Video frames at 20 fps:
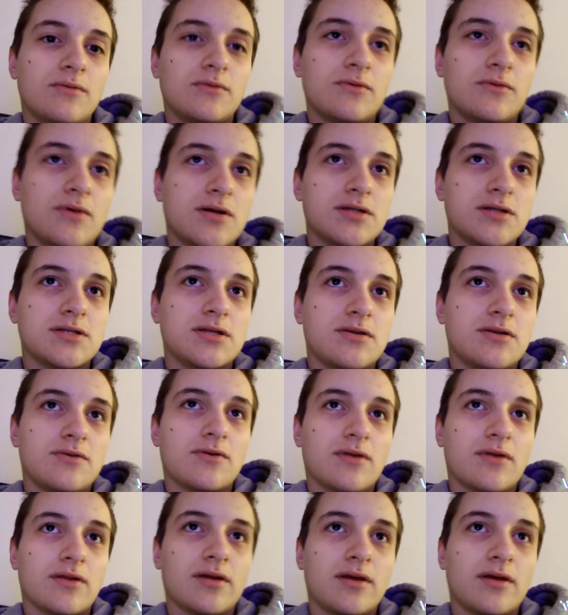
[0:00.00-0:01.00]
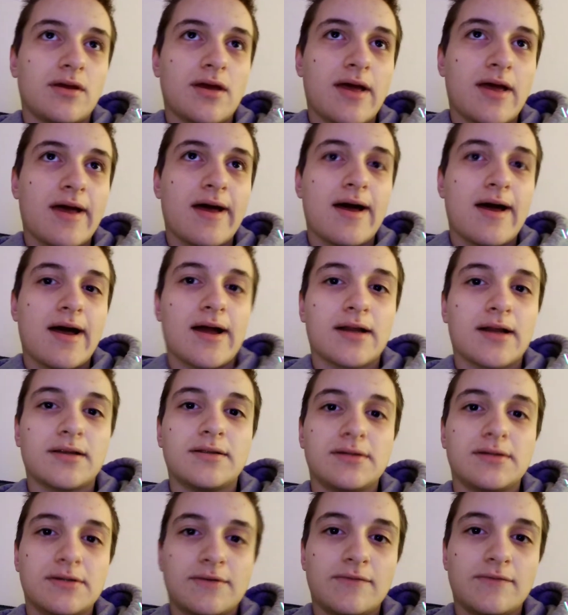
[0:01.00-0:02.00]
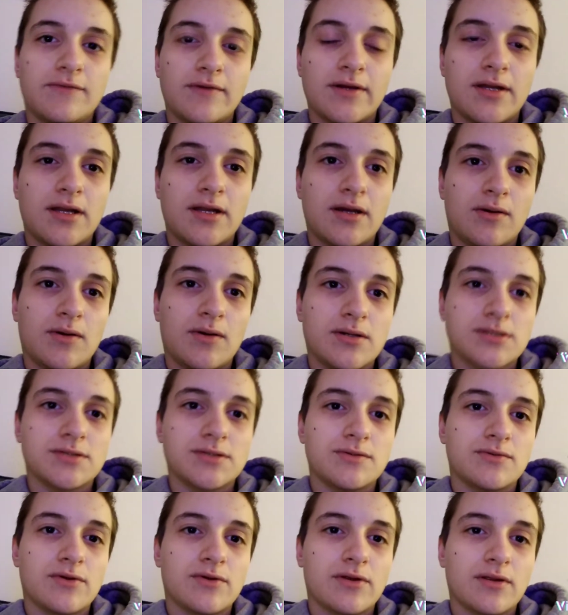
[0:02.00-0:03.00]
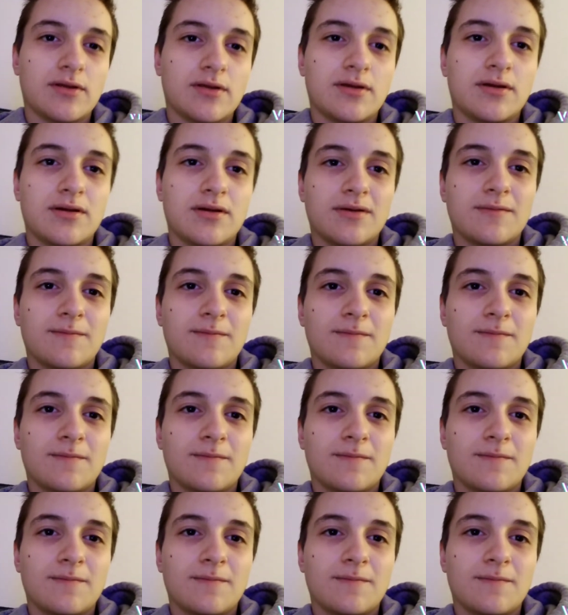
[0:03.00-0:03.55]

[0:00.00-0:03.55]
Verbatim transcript: wasn't really active and I wasn't really